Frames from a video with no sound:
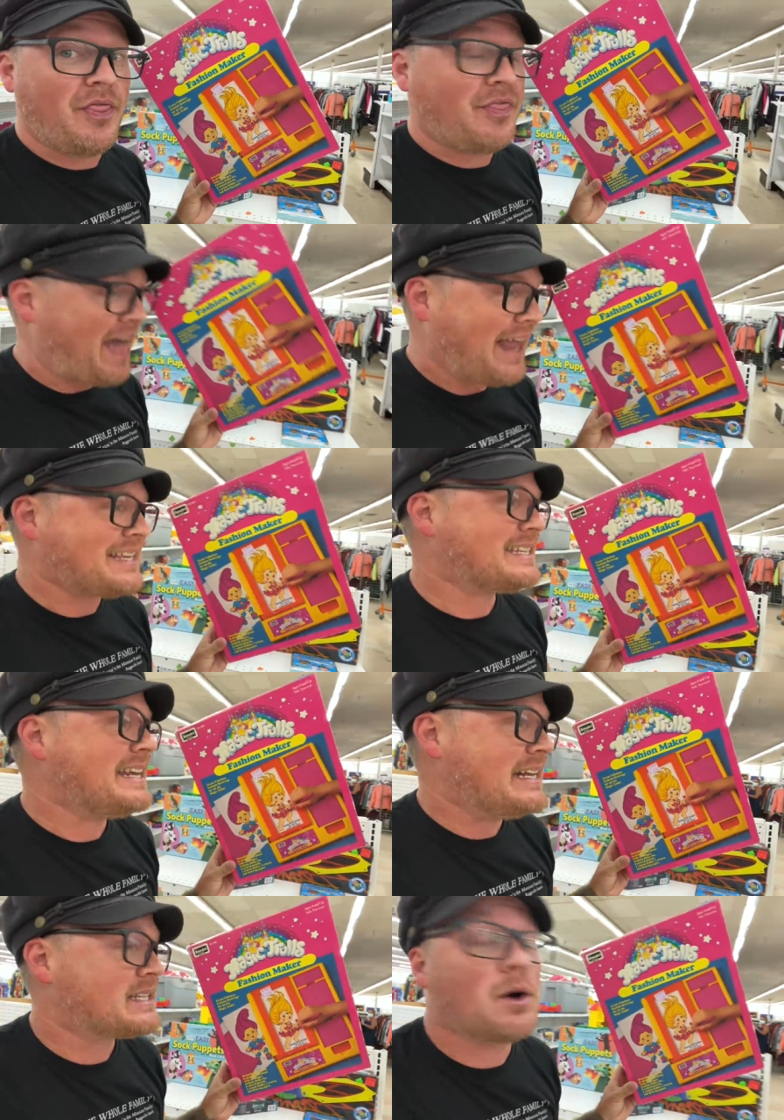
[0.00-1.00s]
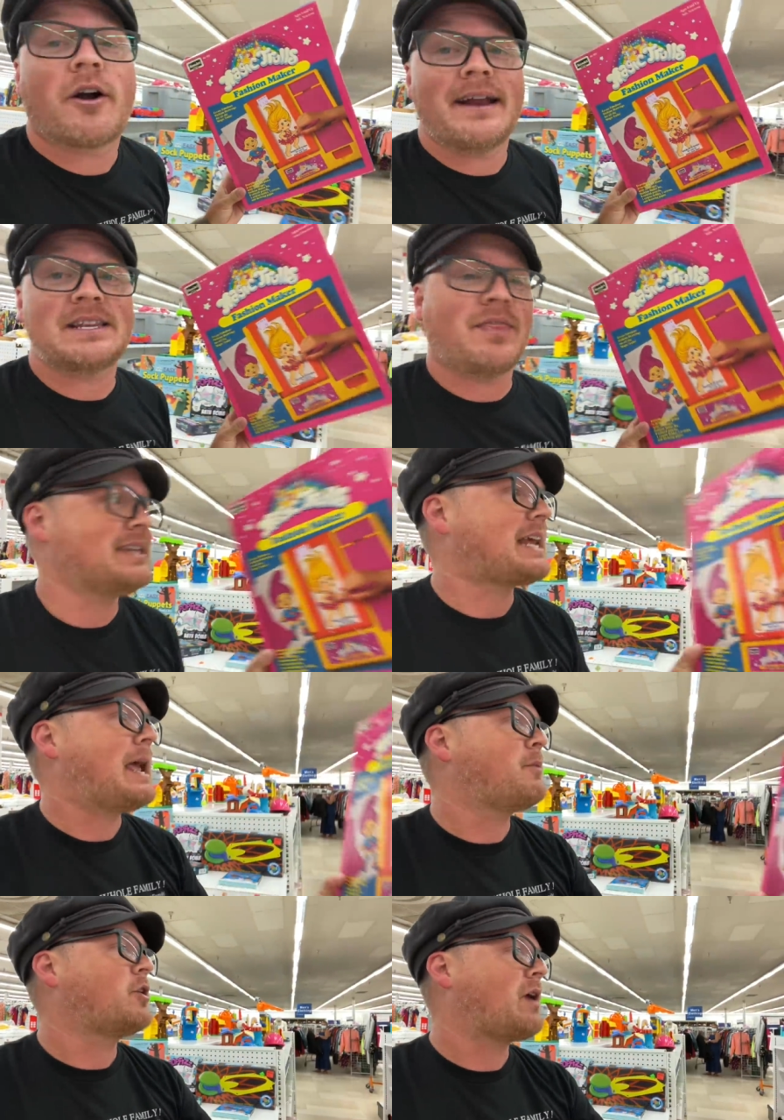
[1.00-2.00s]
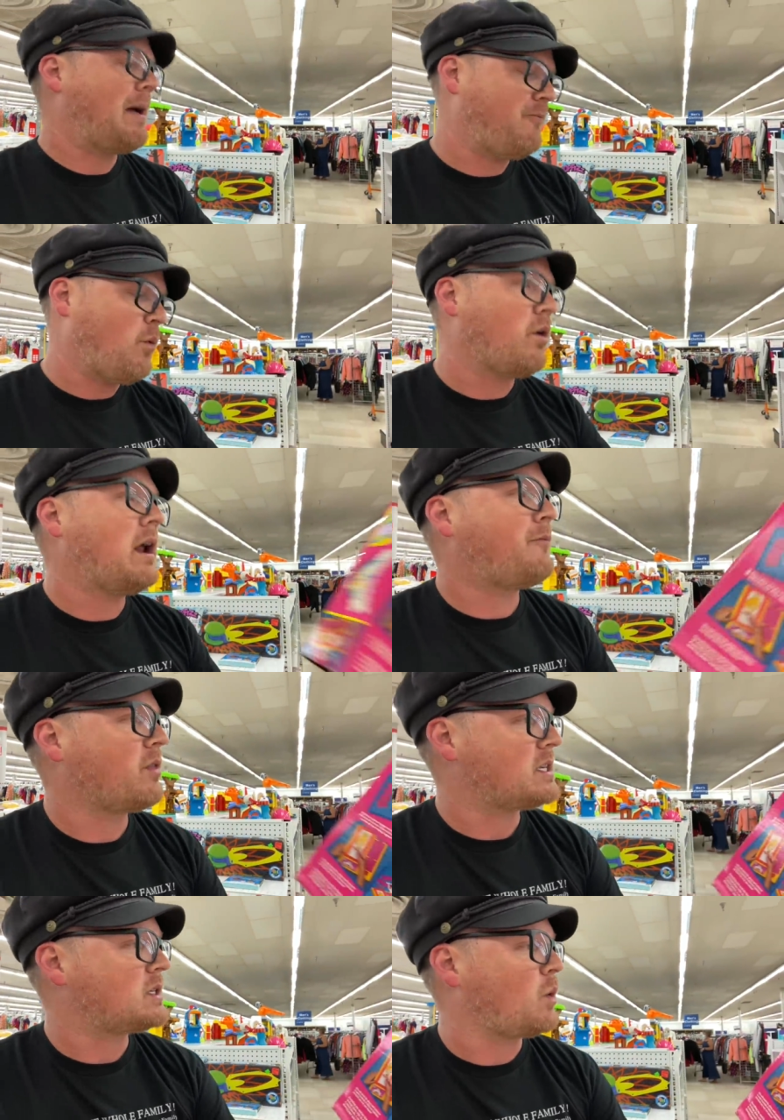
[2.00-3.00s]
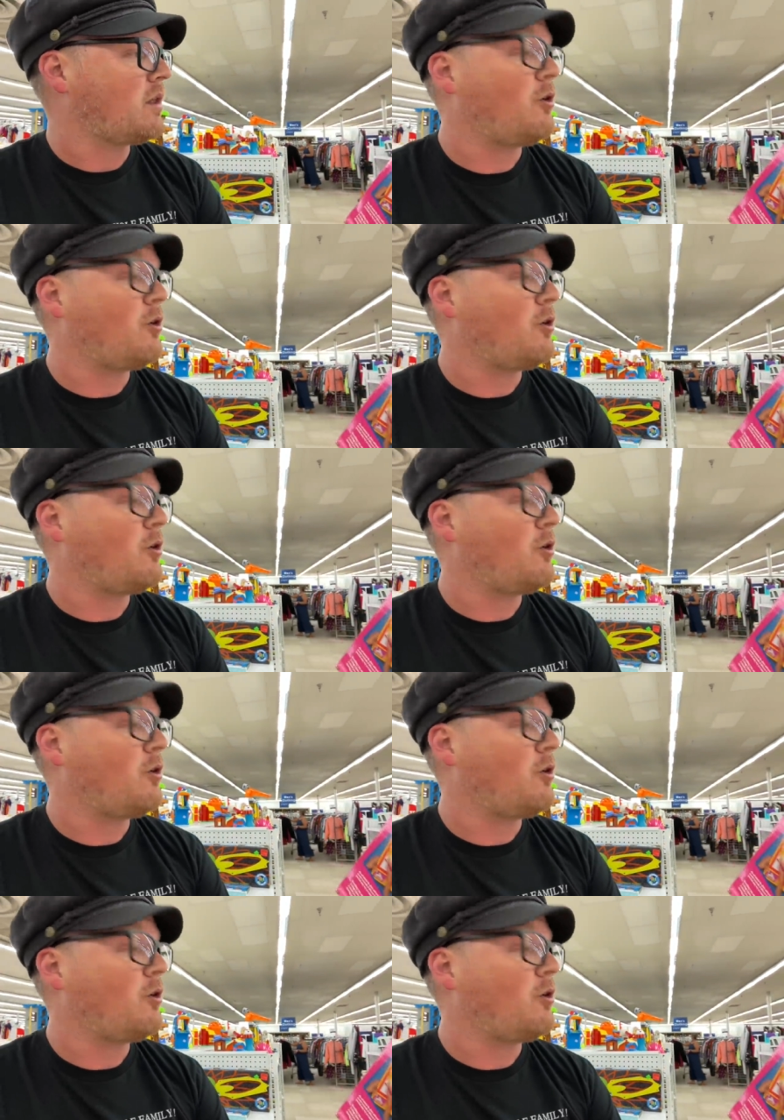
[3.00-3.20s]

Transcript: That is neat. So, all right, this I am going to grab for the store.